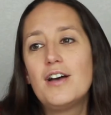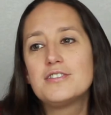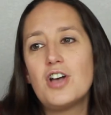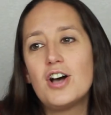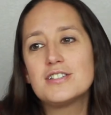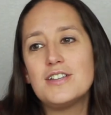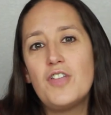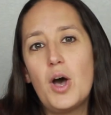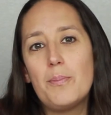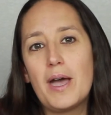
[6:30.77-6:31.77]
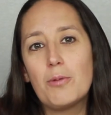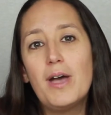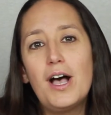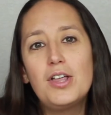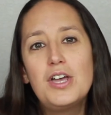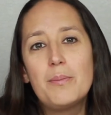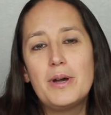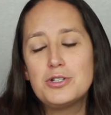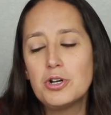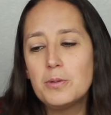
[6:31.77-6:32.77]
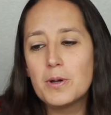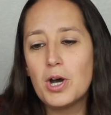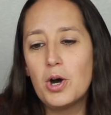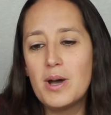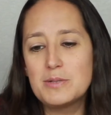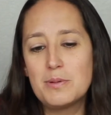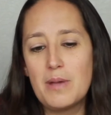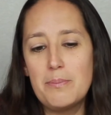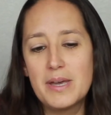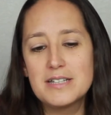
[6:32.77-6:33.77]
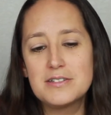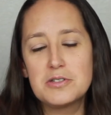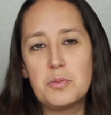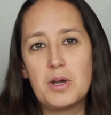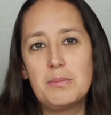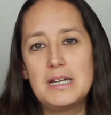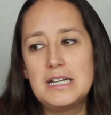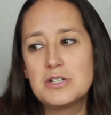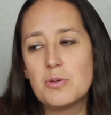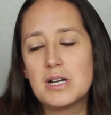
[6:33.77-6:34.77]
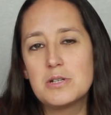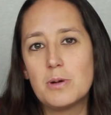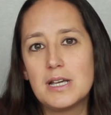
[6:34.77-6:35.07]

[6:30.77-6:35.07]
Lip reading: Songs of the Humpback Whale by Jodi Picoult has been my biggest disappointment in 2020.